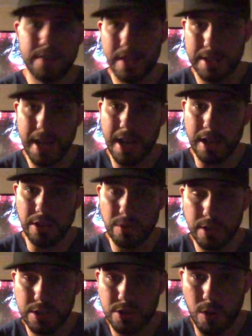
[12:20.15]
then yeah,
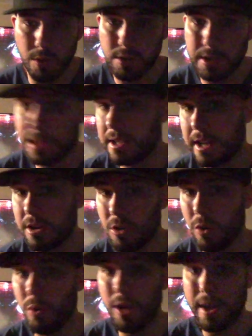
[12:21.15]
you can totally get your
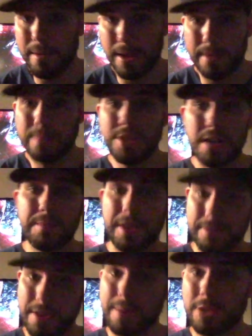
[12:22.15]
whole and I'm talking
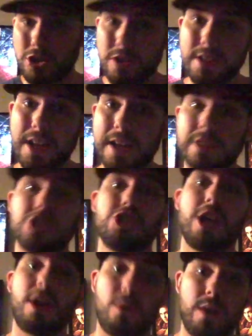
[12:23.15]
like family tree, like
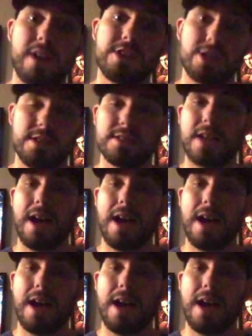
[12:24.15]
generations.